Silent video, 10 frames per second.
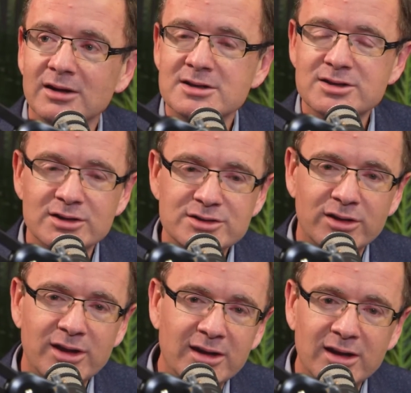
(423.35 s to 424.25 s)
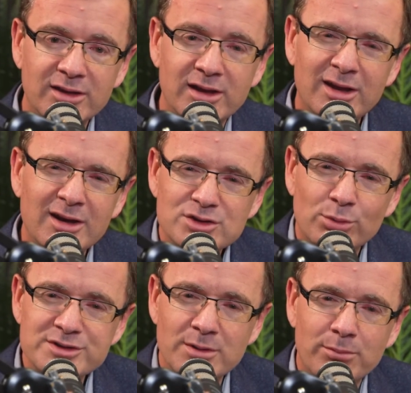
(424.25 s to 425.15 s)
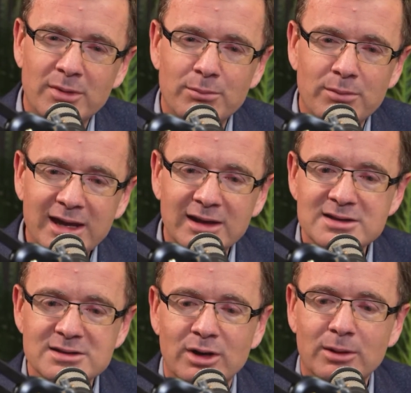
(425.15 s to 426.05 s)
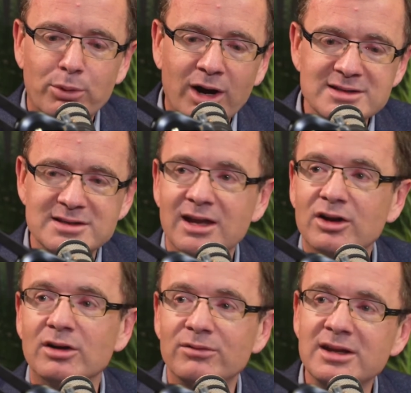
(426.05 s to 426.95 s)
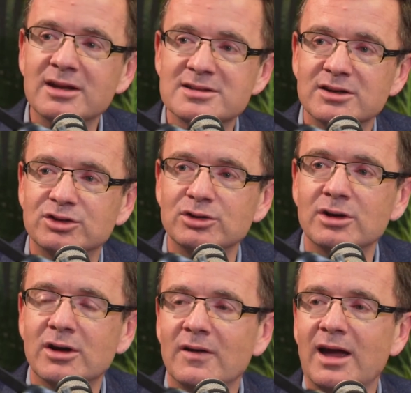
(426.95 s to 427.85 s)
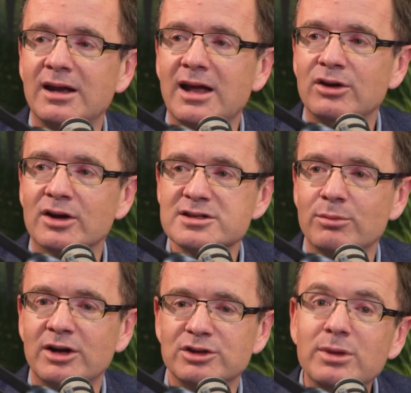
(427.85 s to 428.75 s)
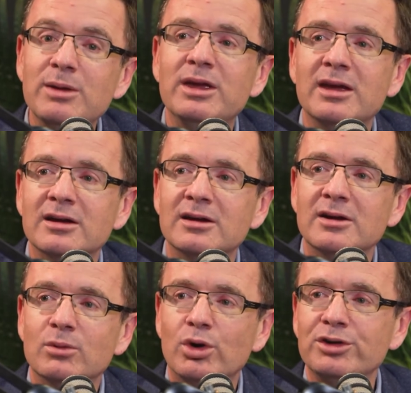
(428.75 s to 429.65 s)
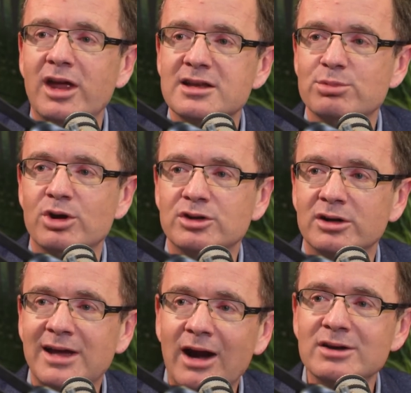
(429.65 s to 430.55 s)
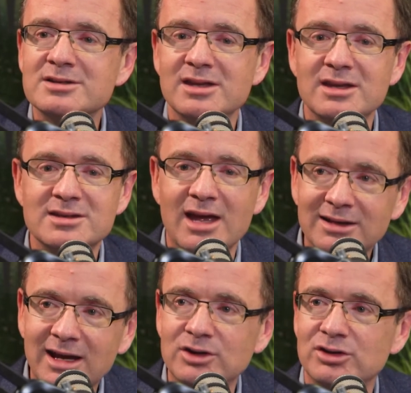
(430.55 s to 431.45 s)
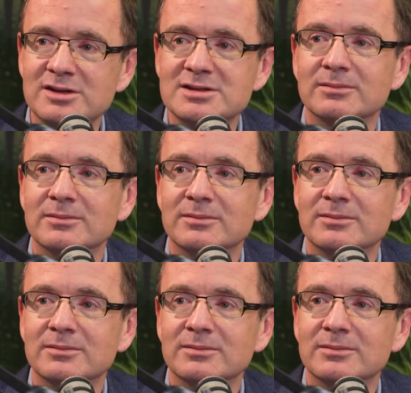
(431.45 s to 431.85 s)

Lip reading: So then it's almost a mechanism and a pricing and a convenience issue, and not so much me being a world expert on currencies and countries.